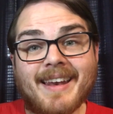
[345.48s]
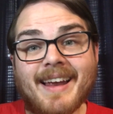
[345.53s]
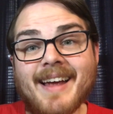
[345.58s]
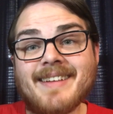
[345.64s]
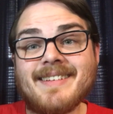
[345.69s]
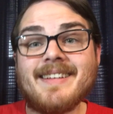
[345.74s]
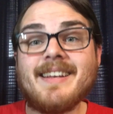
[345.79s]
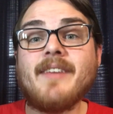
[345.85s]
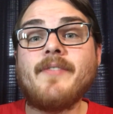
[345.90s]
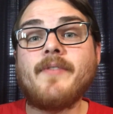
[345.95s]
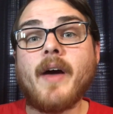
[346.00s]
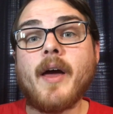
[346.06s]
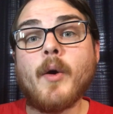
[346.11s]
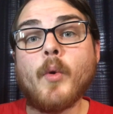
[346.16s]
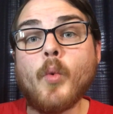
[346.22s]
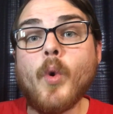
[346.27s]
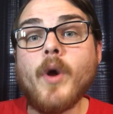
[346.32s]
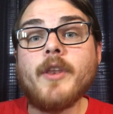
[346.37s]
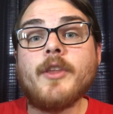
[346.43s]
and identify
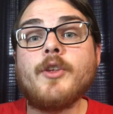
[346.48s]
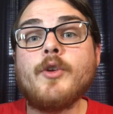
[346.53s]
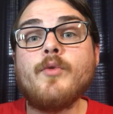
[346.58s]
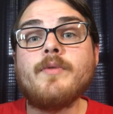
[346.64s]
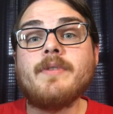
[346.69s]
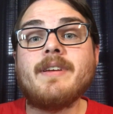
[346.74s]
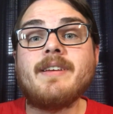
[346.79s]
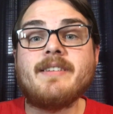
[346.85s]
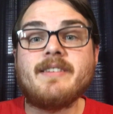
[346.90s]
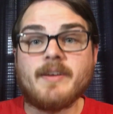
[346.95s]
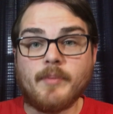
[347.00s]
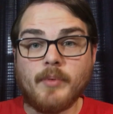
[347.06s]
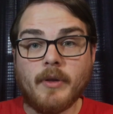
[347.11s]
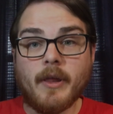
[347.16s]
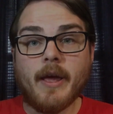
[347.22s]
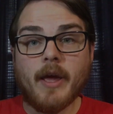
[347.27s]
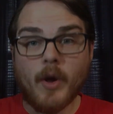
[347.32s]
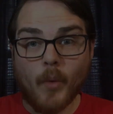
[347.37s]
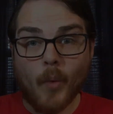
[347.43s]
what you need to
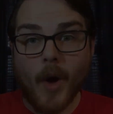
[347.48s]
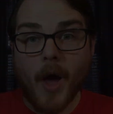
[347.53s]
play it